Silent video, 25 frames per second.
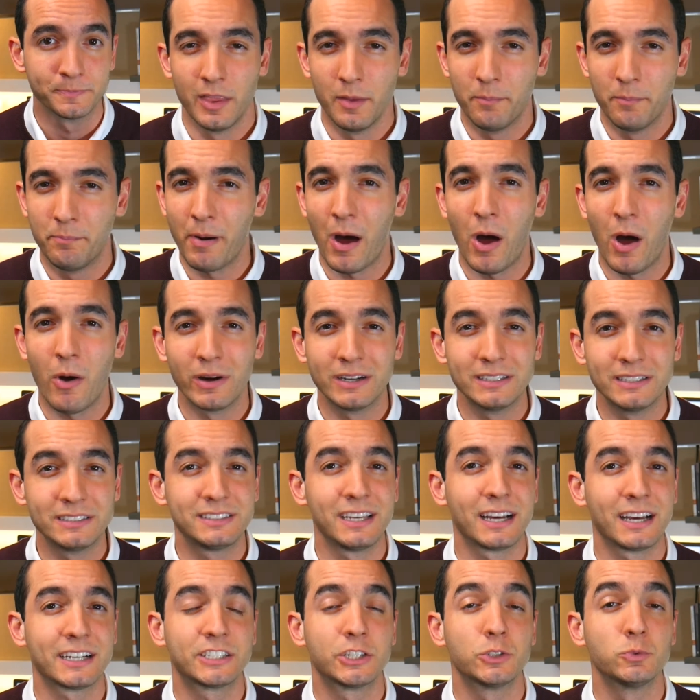The power in
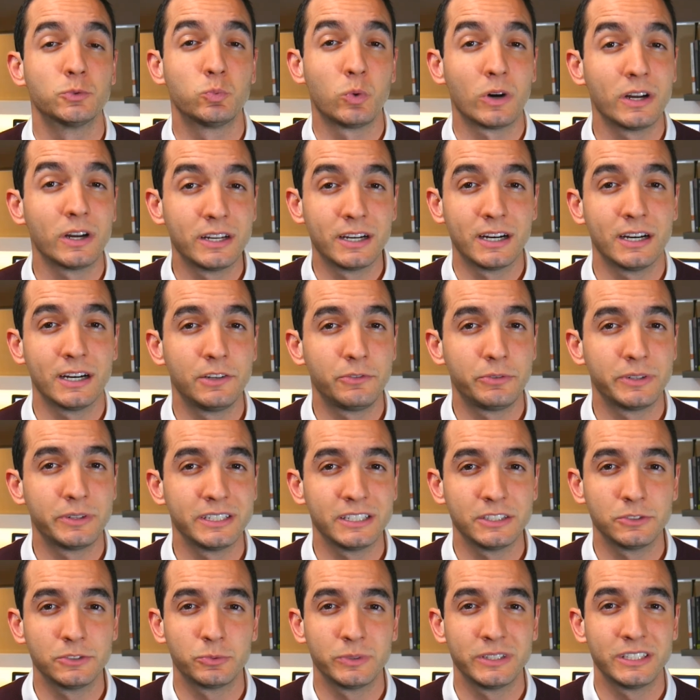section
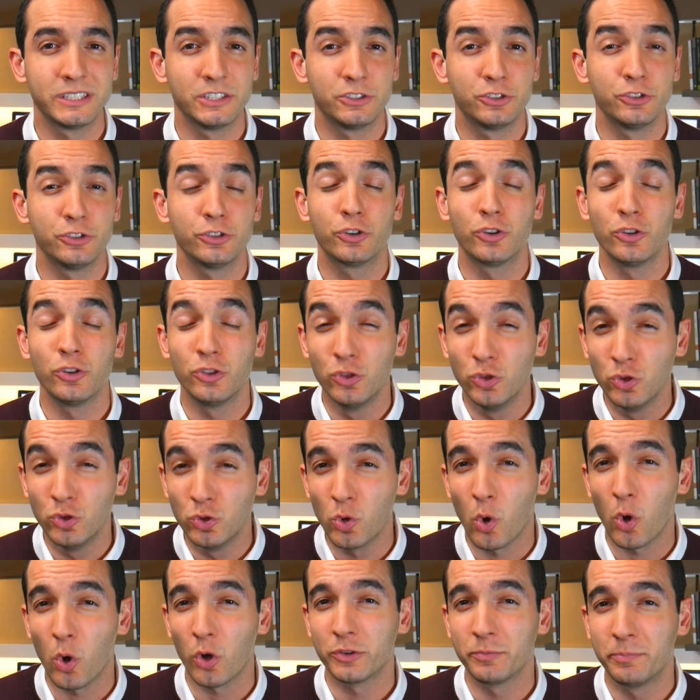122 could
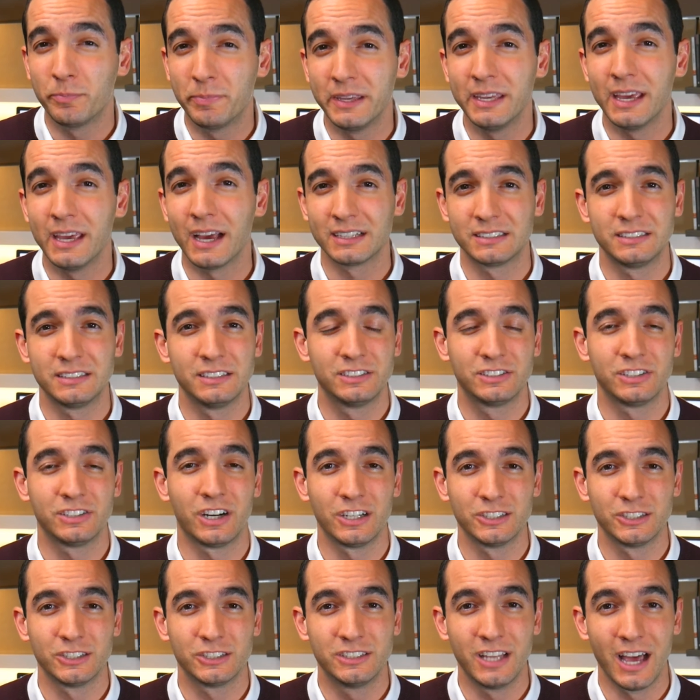not be
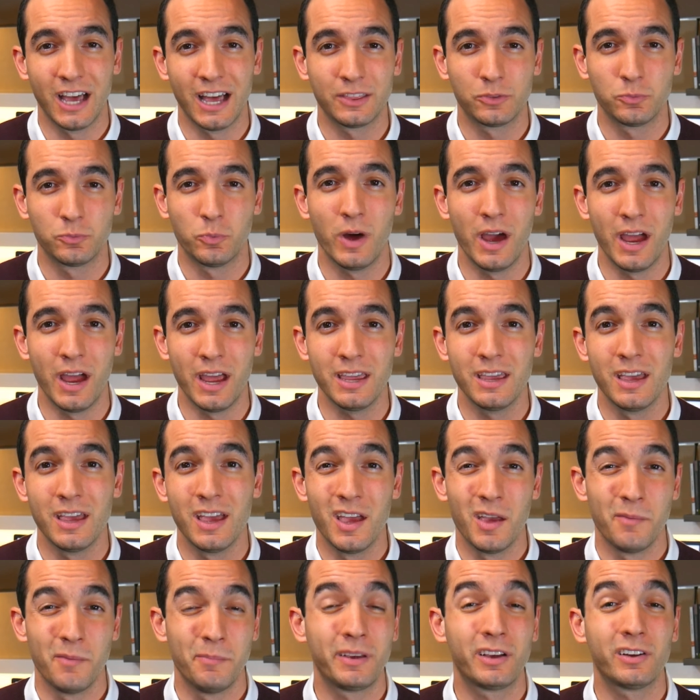exercised that way
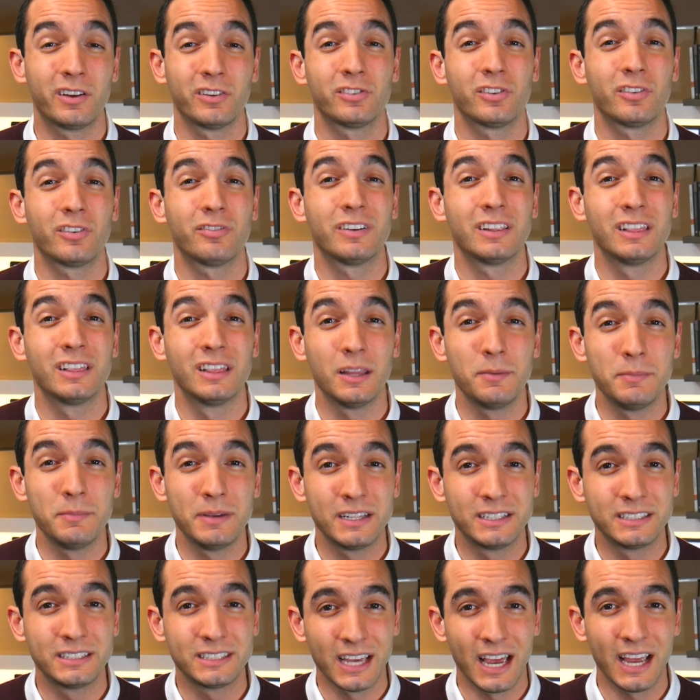because of a
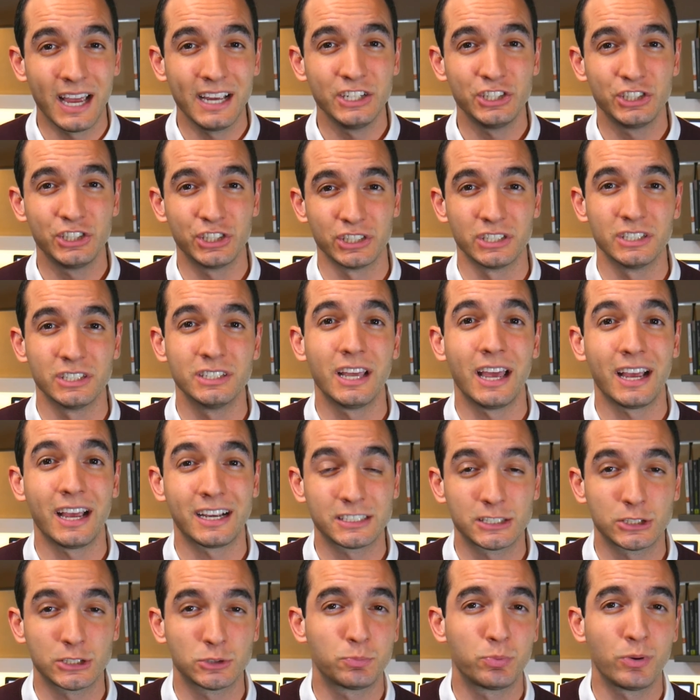limitation
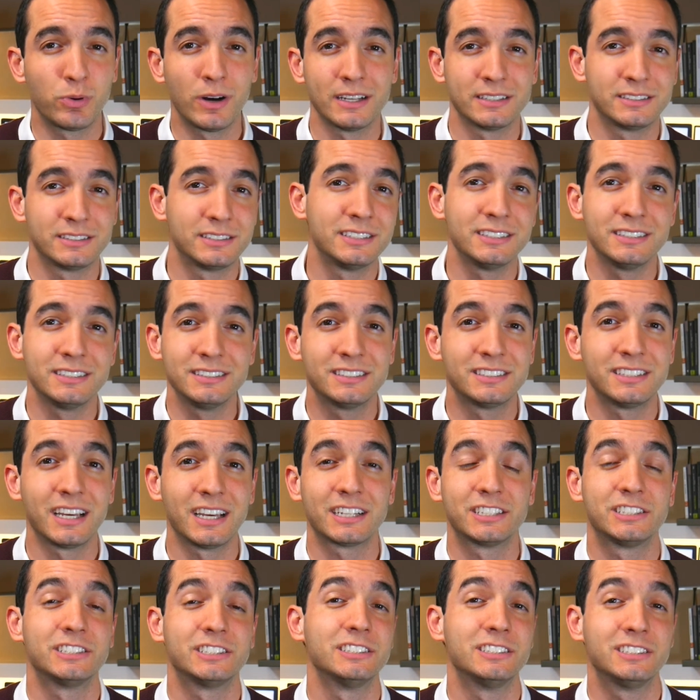expressed in
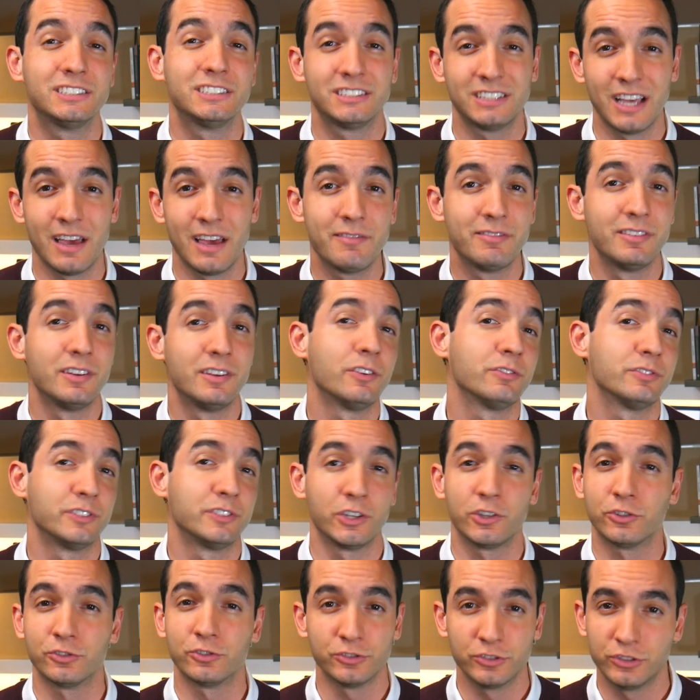section 7 of
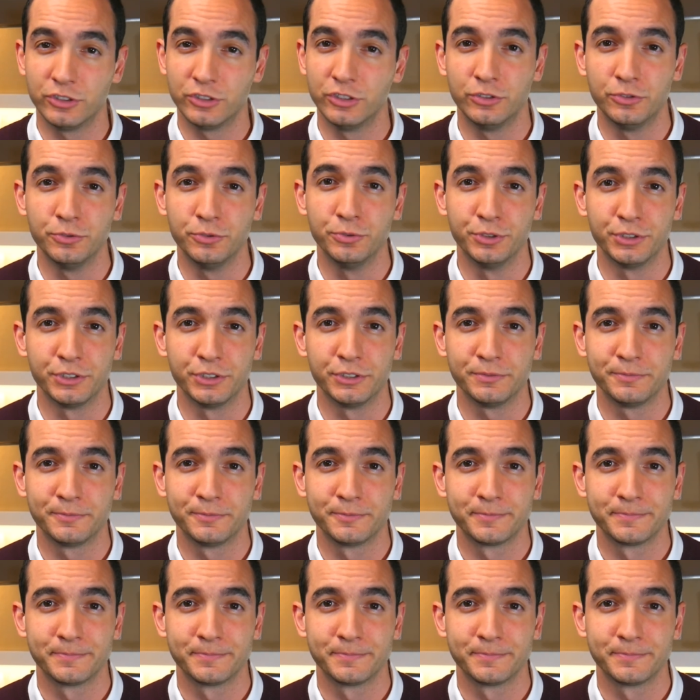the Constitution.